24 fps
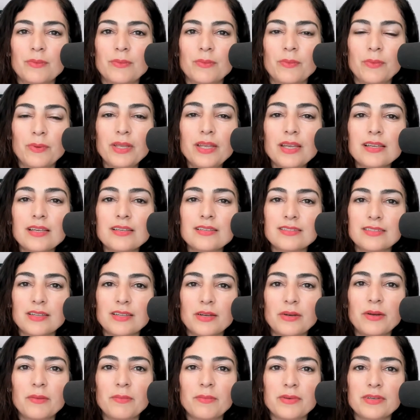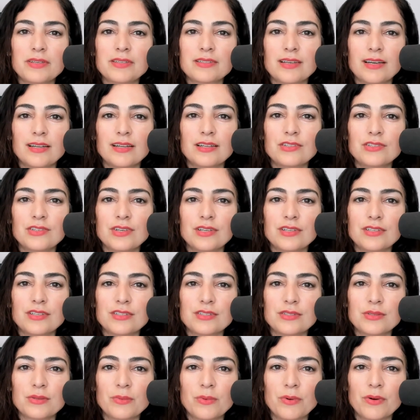we as therapists got a chance
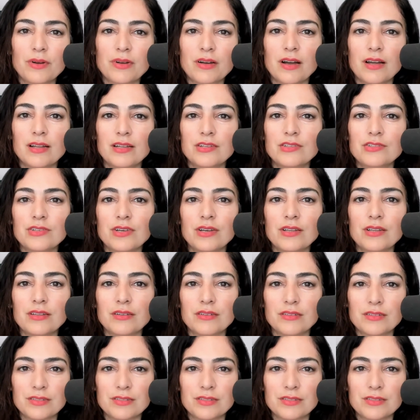to work on each other.